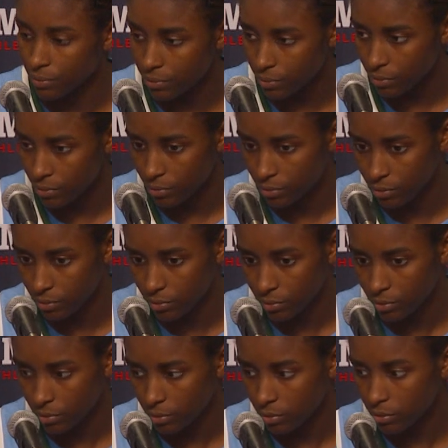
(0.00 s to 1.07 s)

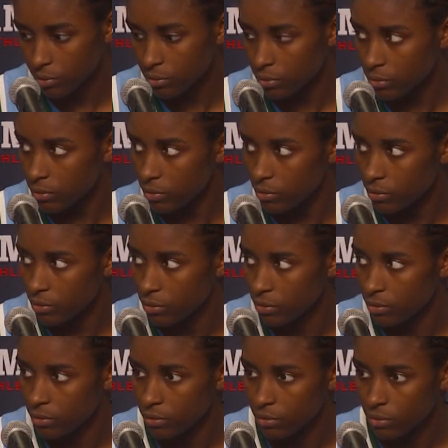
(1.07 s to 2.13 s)

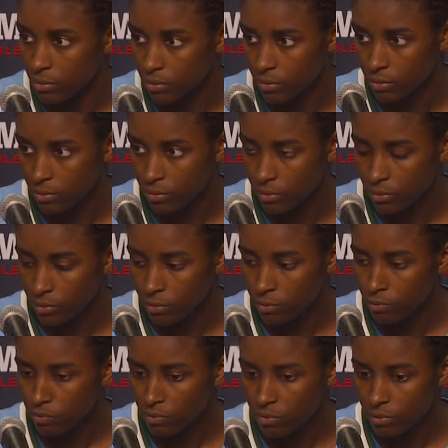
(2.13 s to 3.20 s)

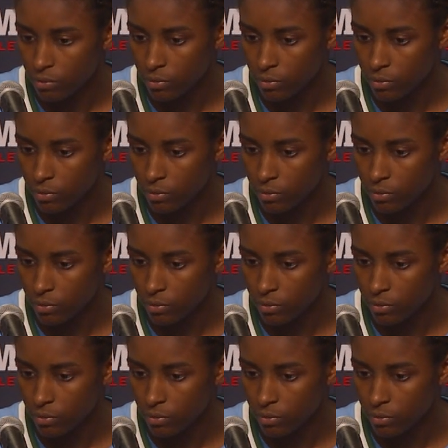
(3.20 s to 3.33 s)
No words are spoken by the person on screen.